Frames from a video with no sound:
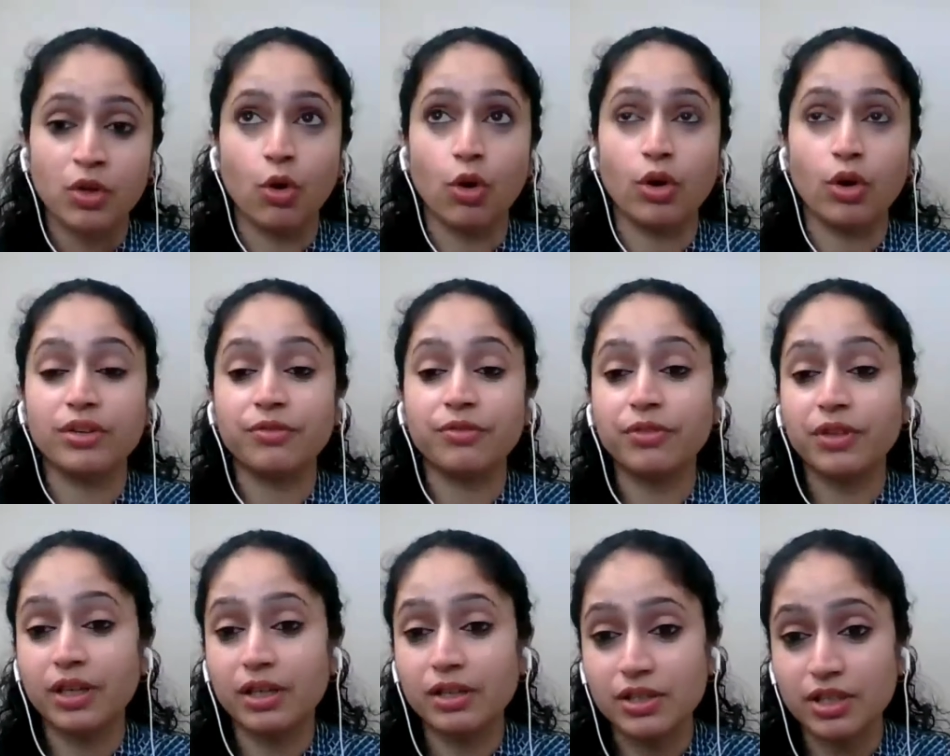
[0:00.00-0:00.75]
or
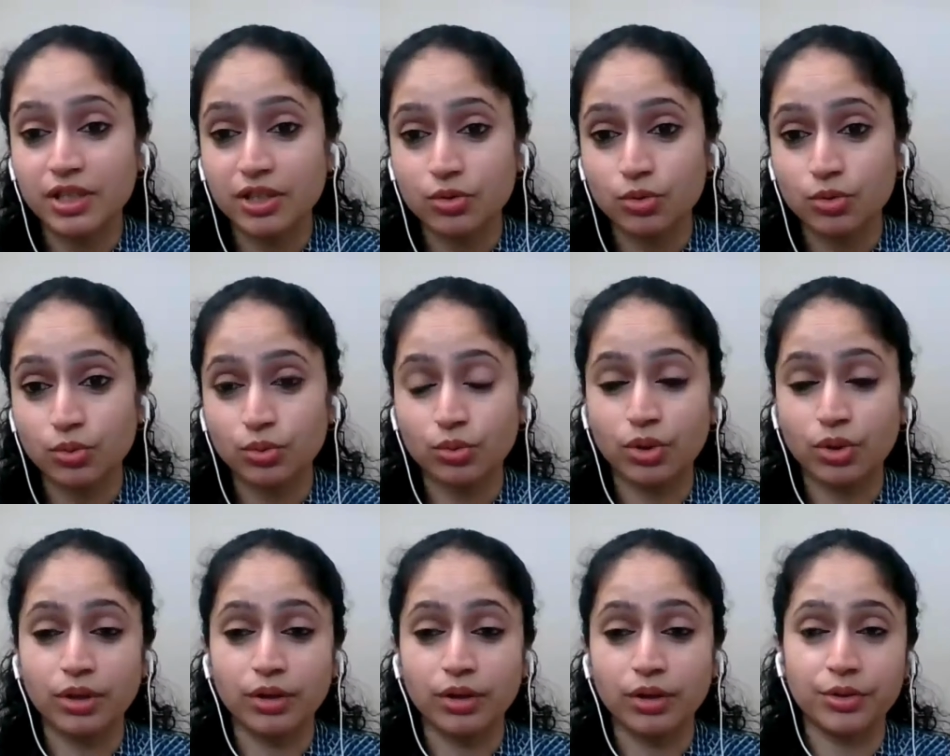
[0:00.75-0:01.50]
difficulty
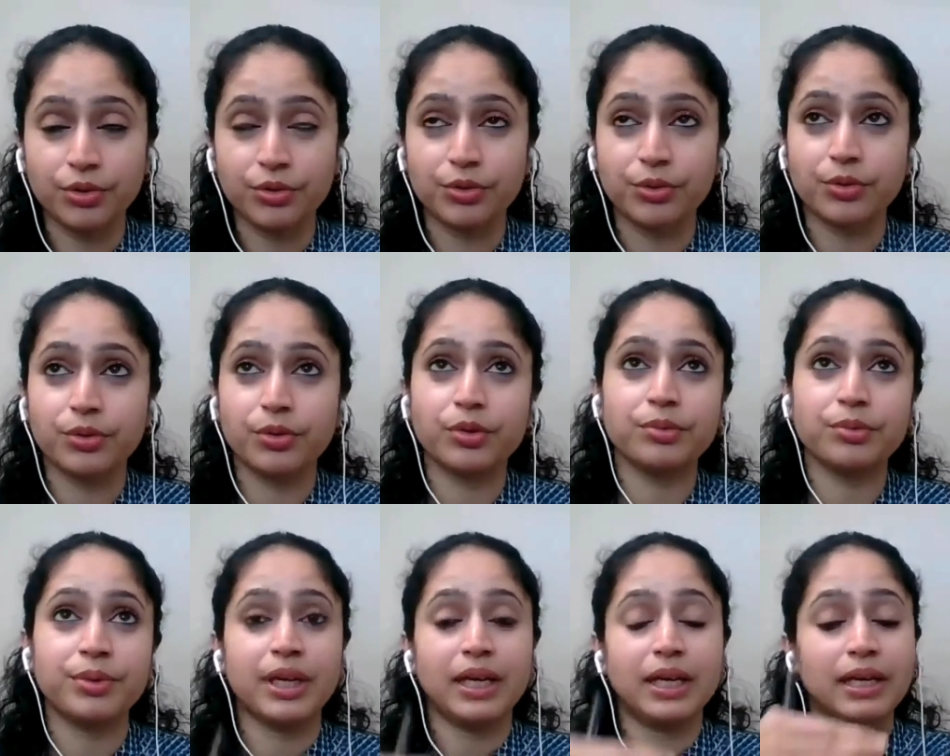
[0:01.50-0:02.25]
to, you
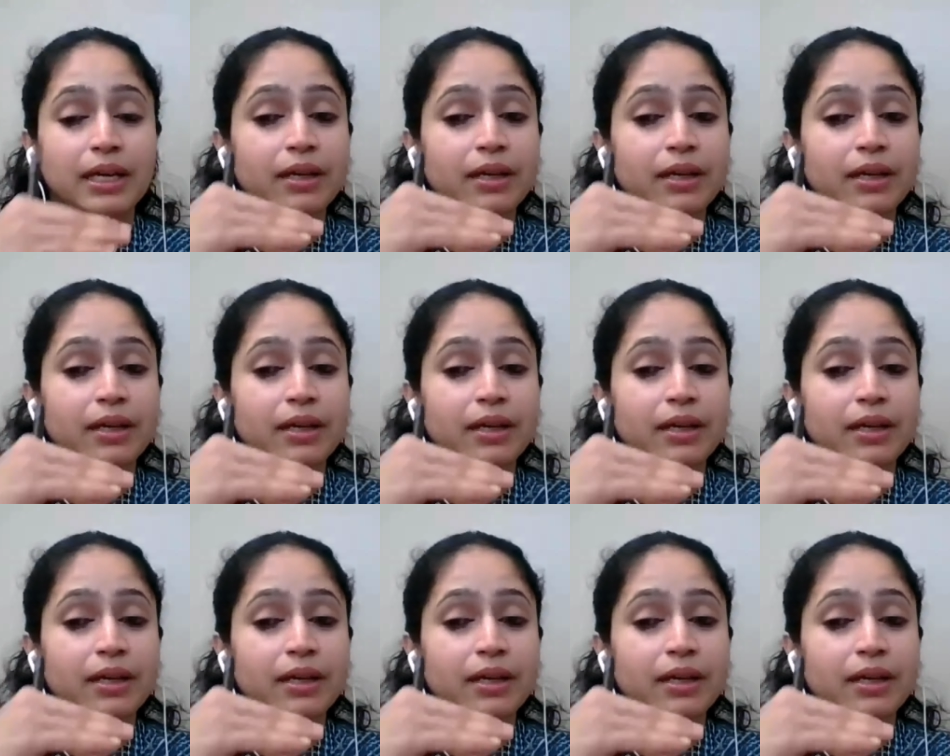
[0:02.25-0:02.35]
know,